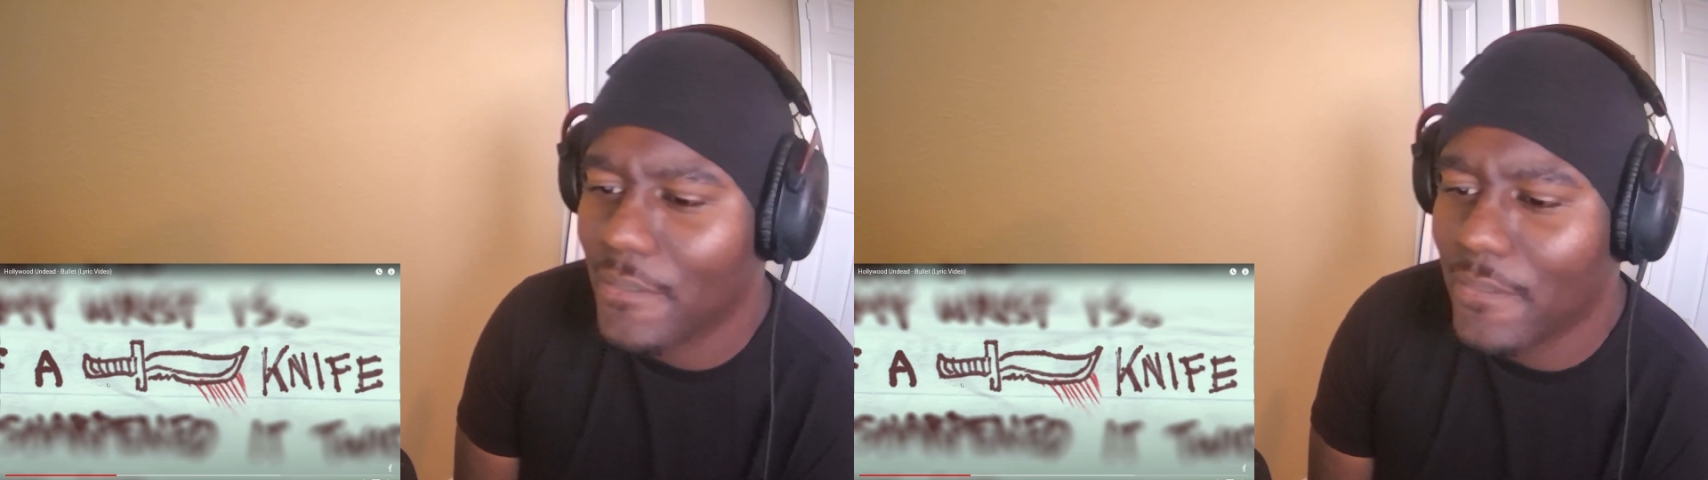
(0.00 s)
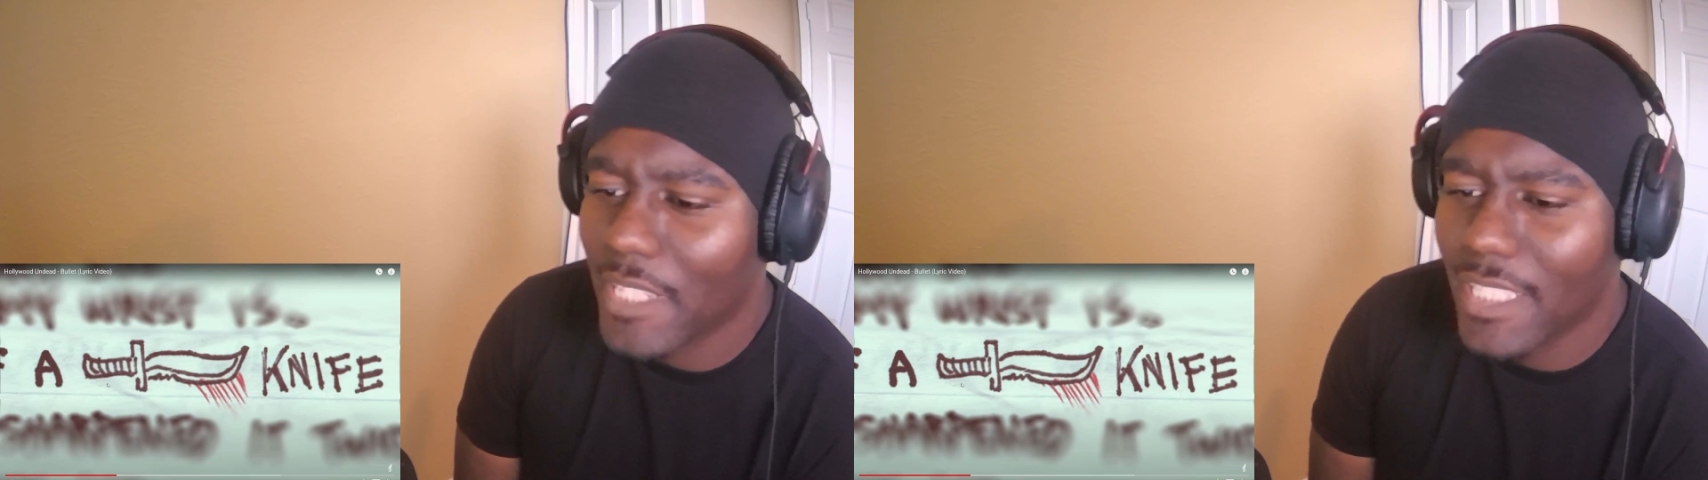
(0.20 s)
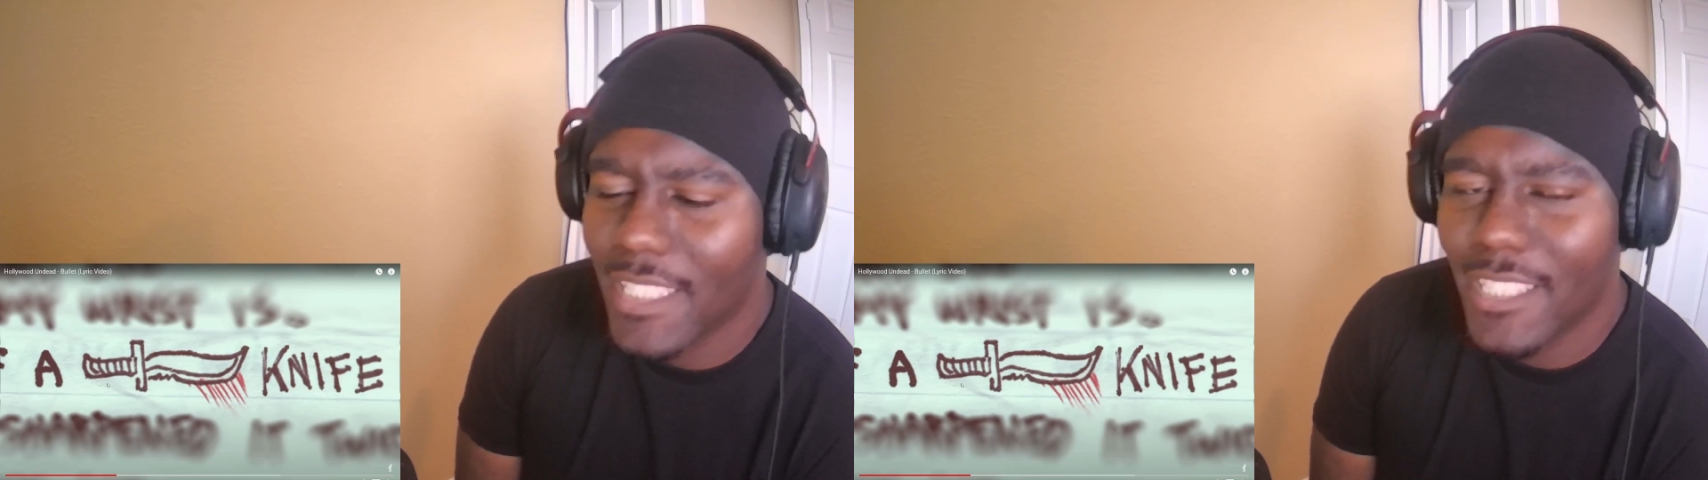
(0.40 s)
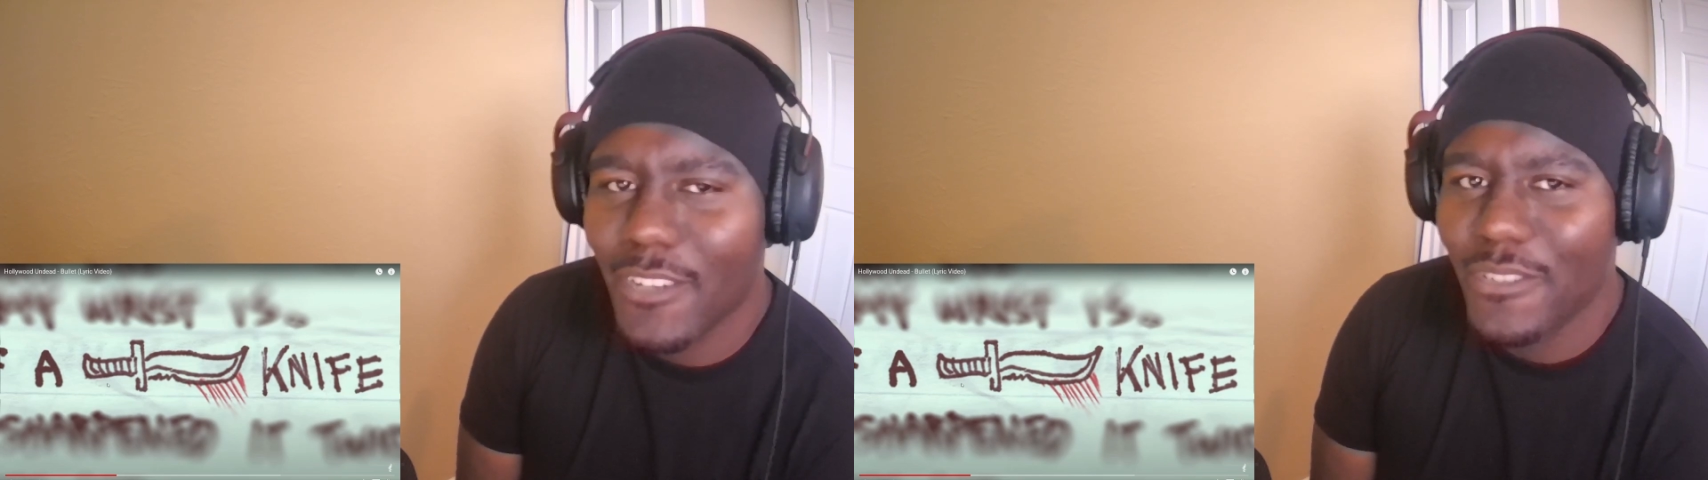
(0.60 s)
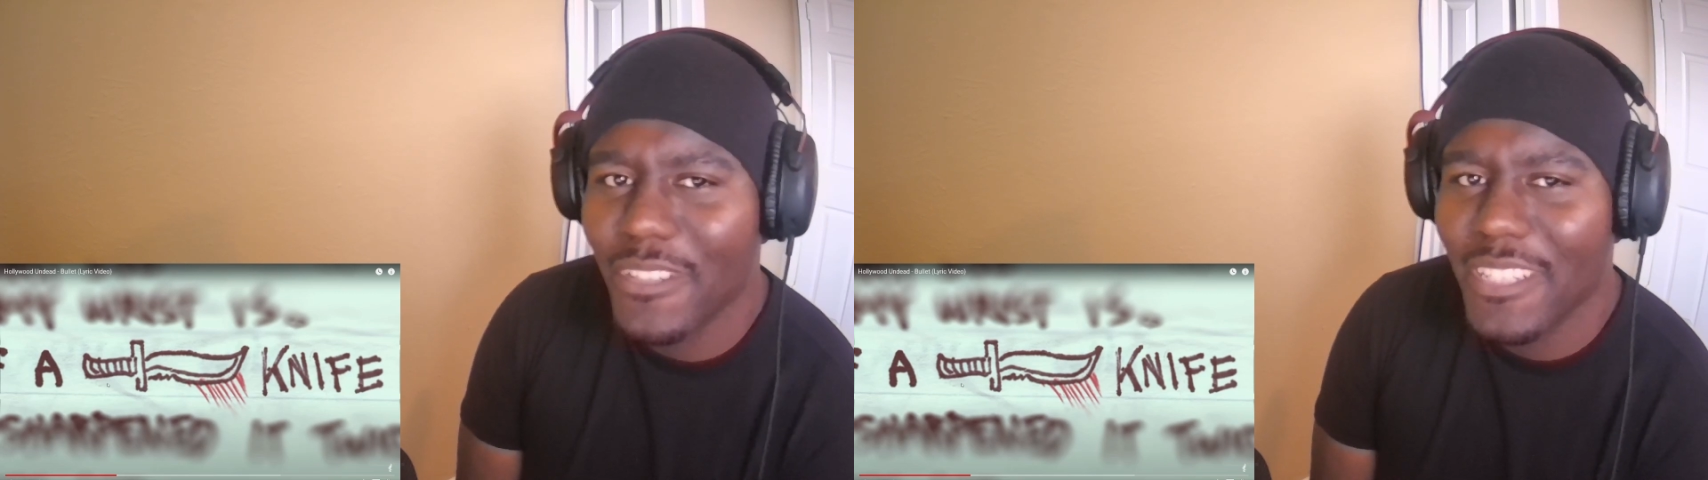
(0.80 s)
fun
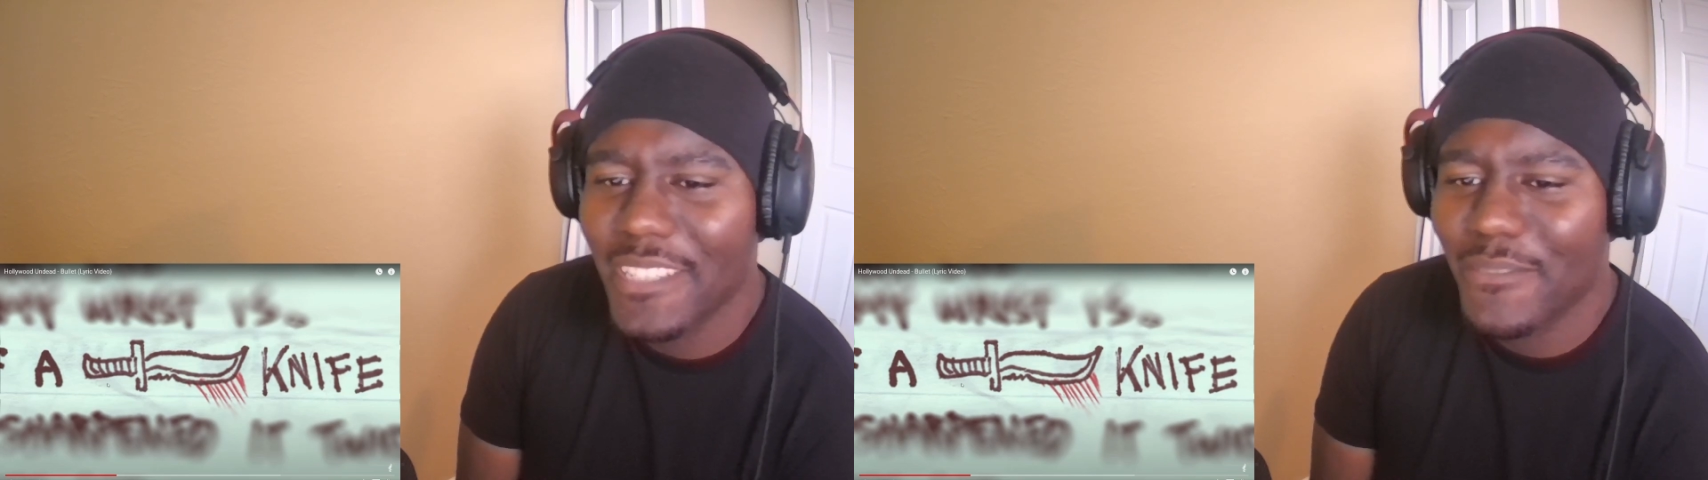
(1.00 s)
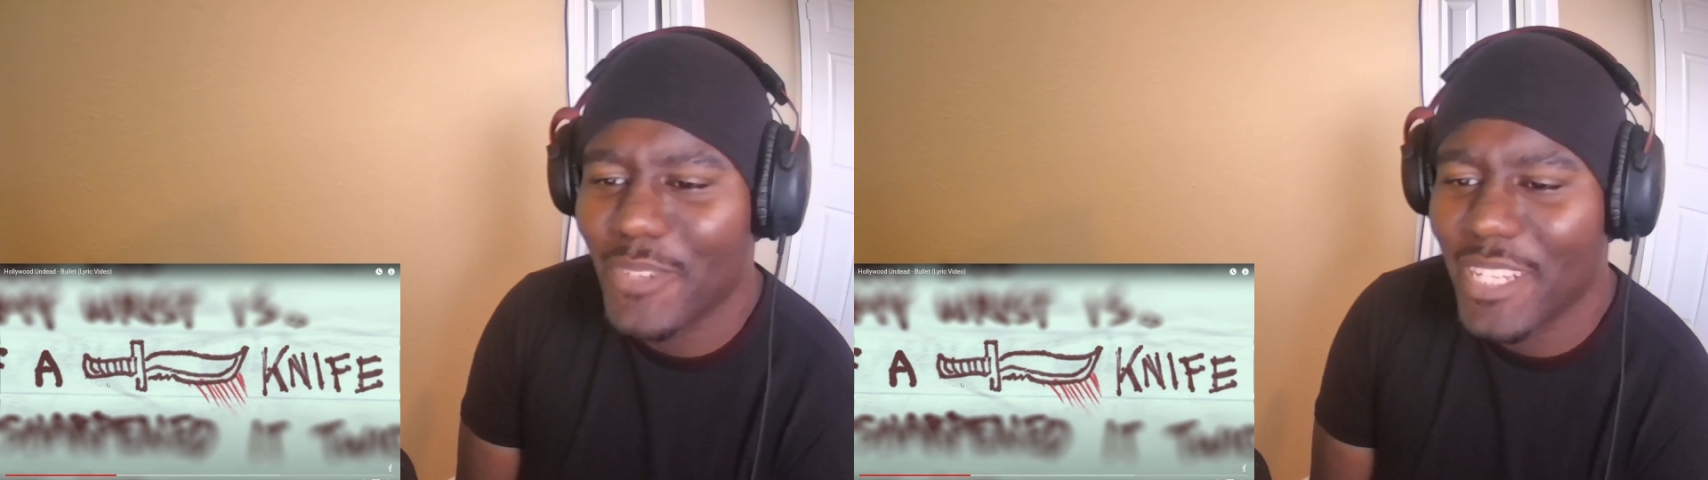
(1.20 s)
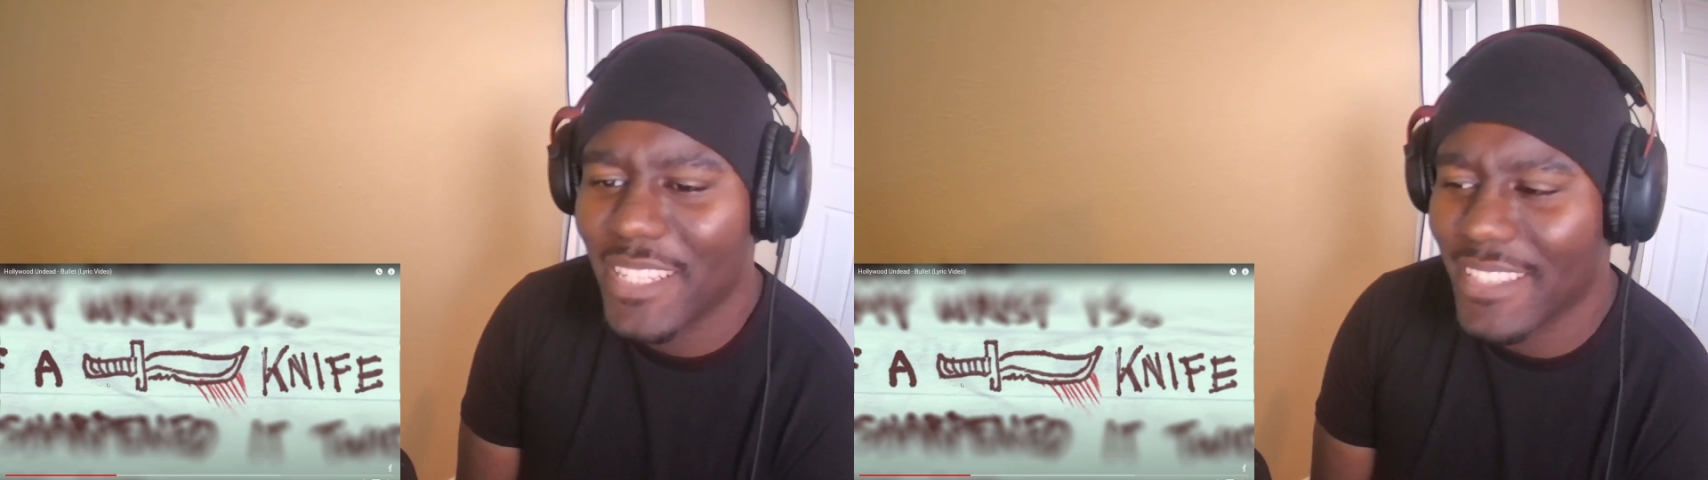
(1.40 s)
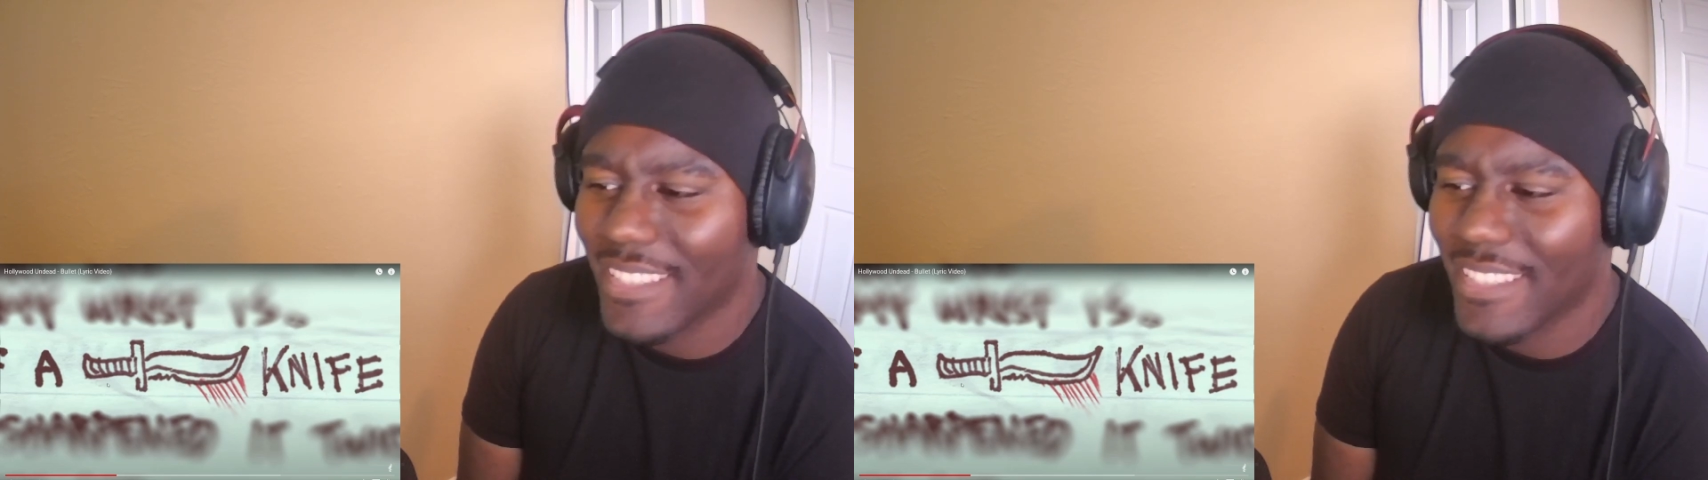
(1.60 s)
song with